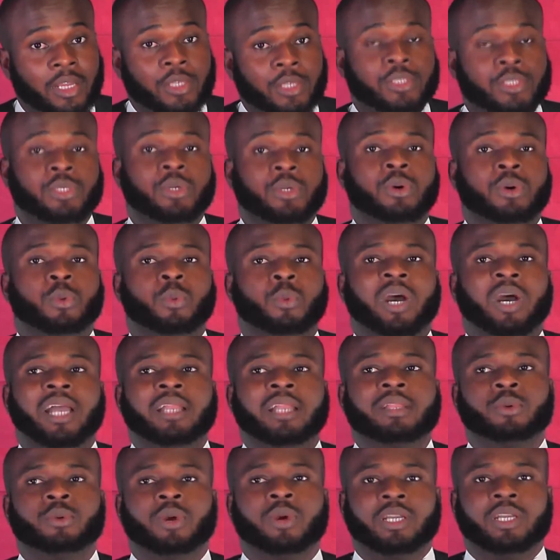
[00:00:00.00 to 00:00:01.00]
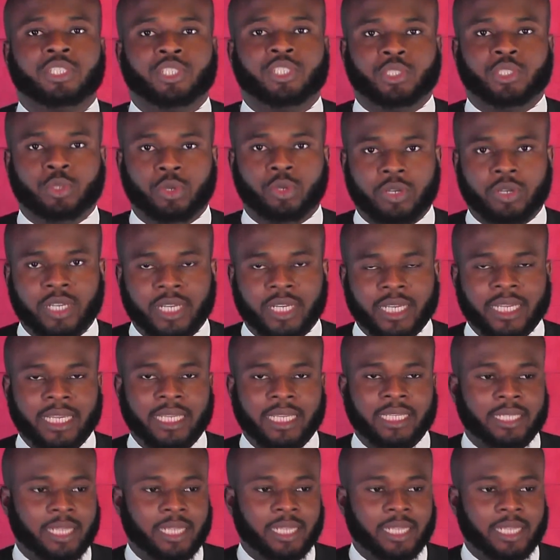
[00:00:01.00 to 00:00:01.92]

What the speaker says: So while you are stuck in